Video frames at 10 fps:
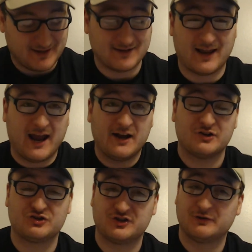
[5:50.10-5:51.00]
an
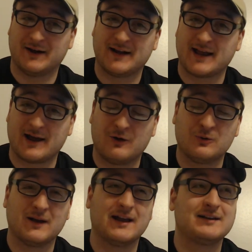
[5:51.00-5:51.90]
energy ray
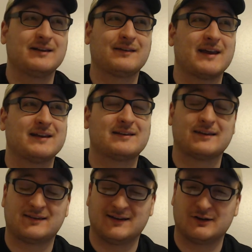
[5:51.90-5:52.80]
now, it is a
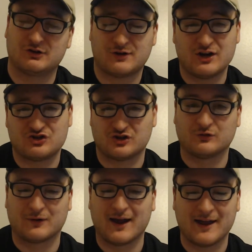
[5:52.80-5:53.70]
disintegration
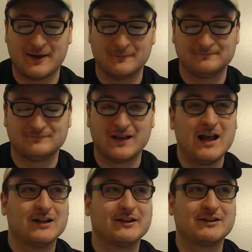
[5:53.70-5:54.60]
ray.
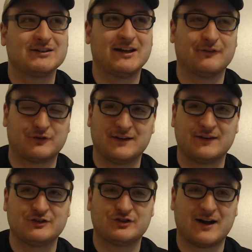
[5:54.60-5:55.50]
Literally, it
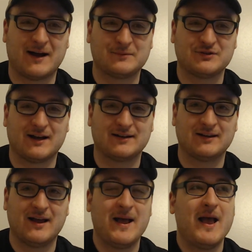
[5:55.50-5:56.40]
freezes your object,
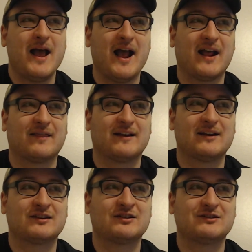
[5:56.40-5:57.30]
and then
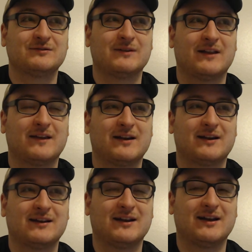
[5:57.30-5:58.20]
it sl- and then
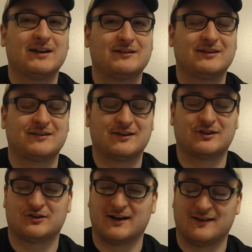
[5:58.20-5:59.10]
it, it
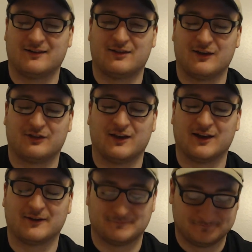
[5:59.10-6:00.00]
disintegrates the thing.